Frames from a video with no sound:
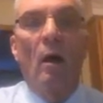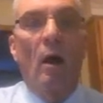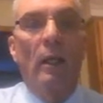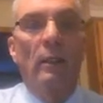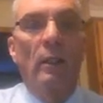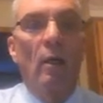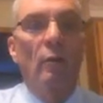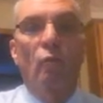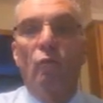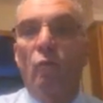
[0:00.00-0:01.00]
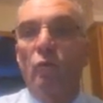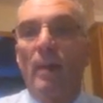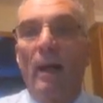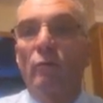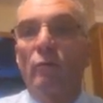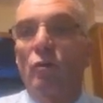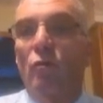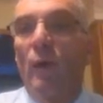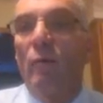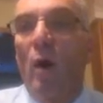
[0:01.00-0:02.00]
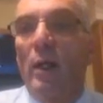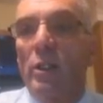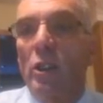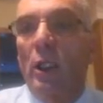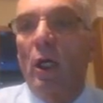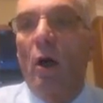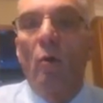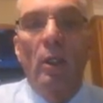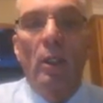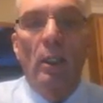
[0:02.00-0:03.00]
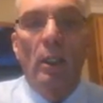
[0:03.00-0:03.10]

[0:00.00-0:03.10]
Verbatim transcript: on uh, the about three runs ago